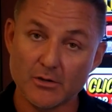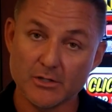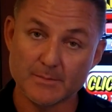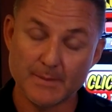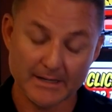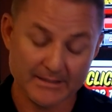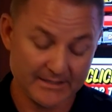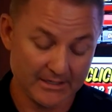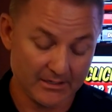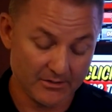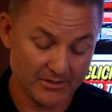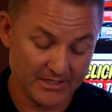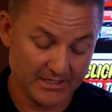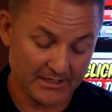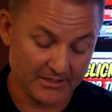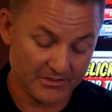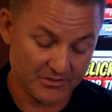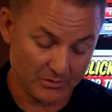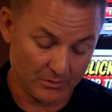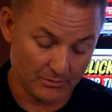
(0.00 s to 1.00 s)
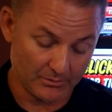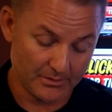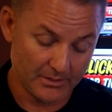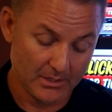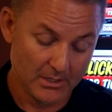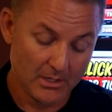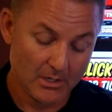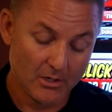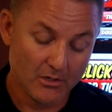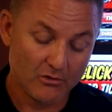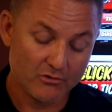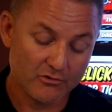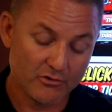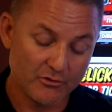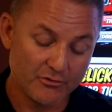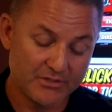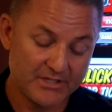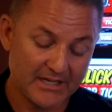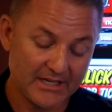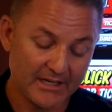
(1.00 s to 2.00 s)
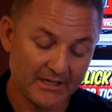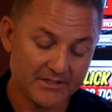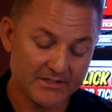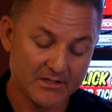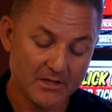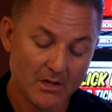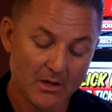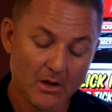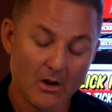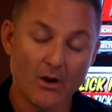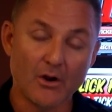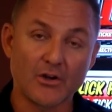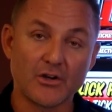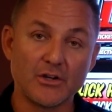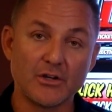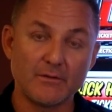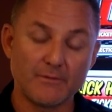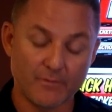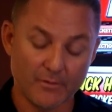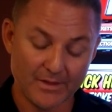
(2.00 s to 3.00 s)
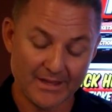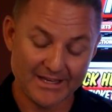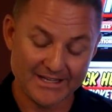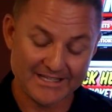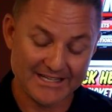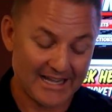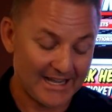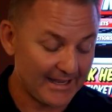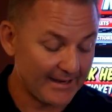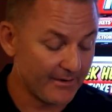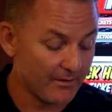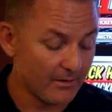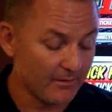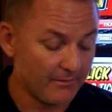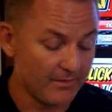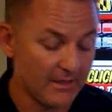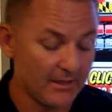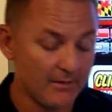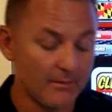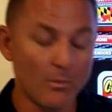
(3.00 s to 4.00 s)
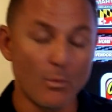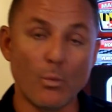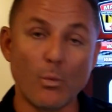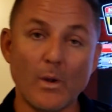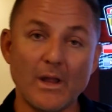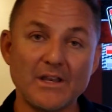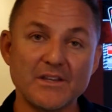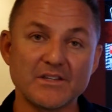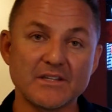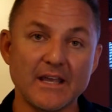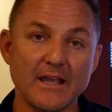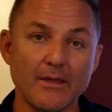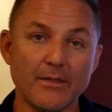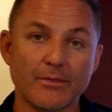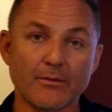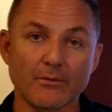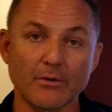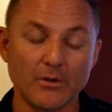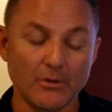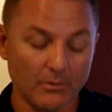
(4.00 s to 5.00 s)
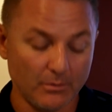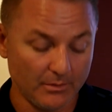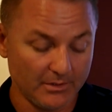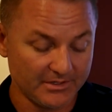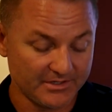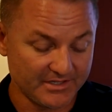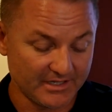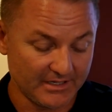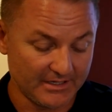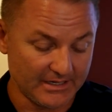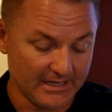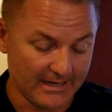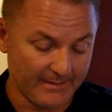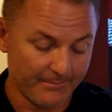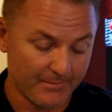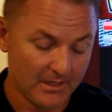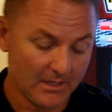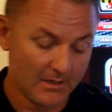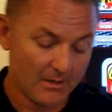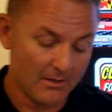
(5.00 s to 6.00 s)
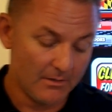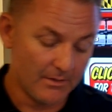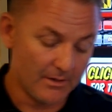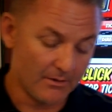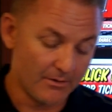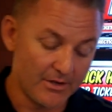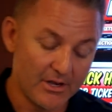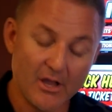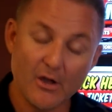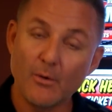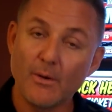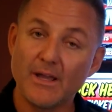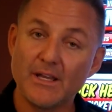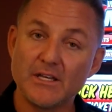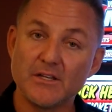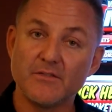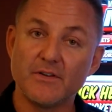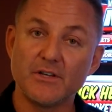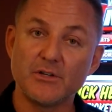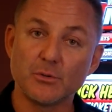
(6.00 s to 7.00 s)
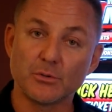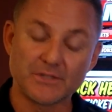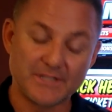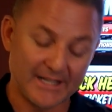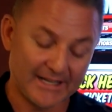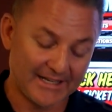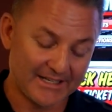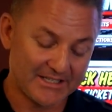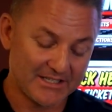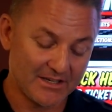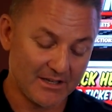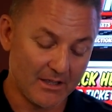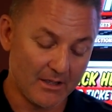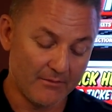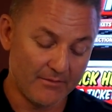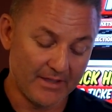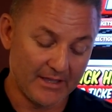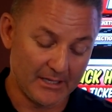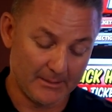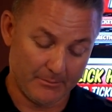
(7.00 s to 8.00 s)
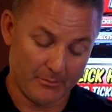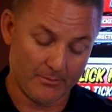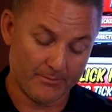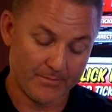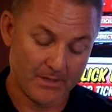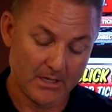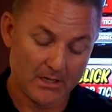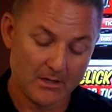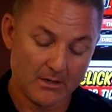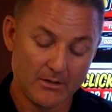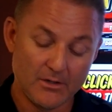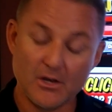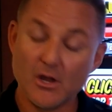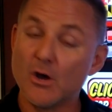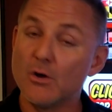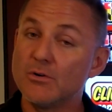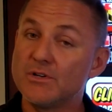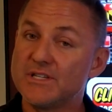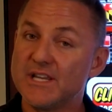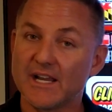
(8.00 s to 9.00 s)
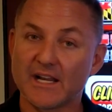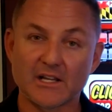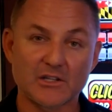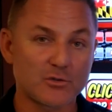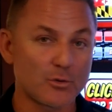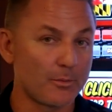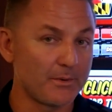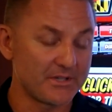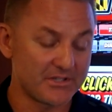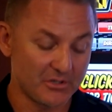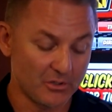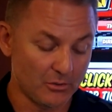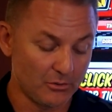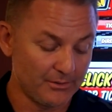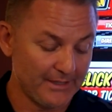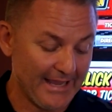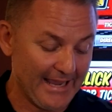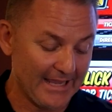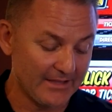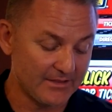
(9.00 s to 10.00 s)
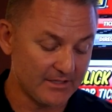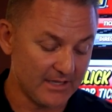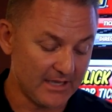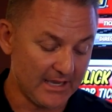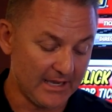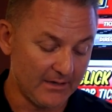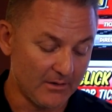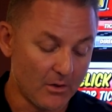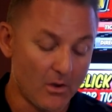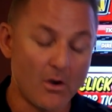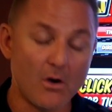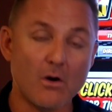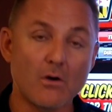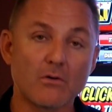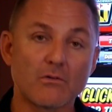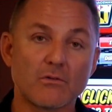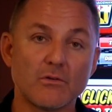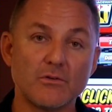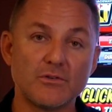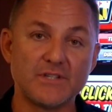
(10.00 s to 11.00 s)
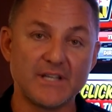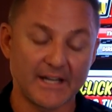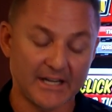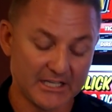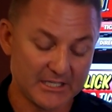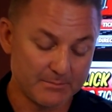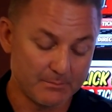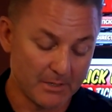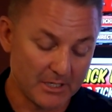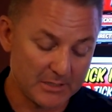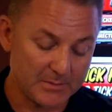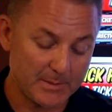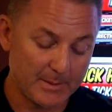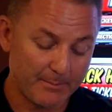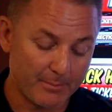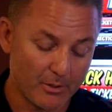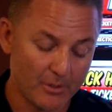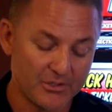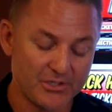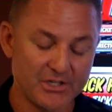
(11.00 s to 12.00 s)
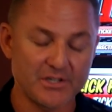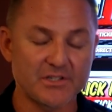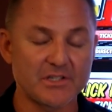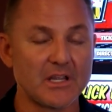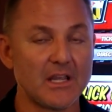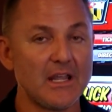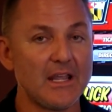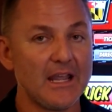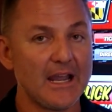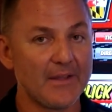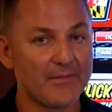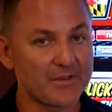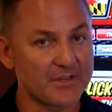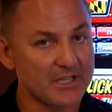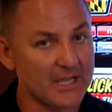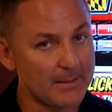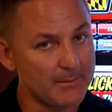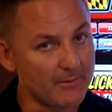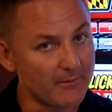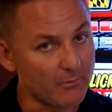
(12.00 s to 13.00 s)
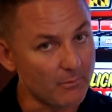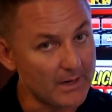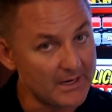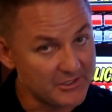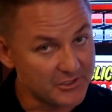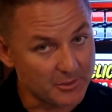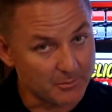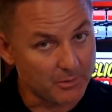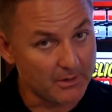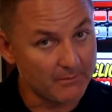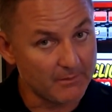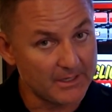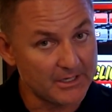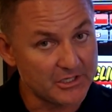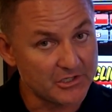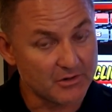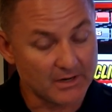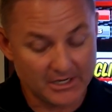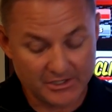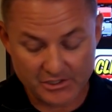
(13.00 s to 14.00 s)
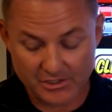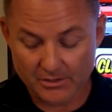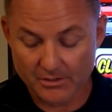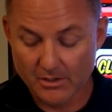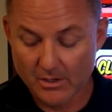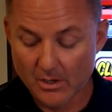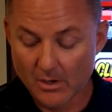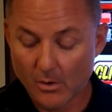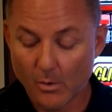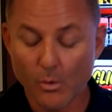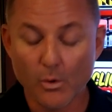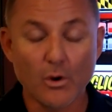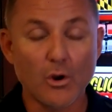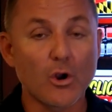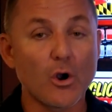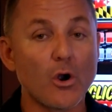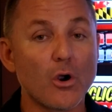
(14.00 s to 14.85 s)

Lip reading: spectator tickets sold. Crew tickets are good for the entire event, Wednesday through Sunday. There are no individual tickets available. No tickets will be sold at the gate. All crew tickets must be purchased at the time of racer pre-registration or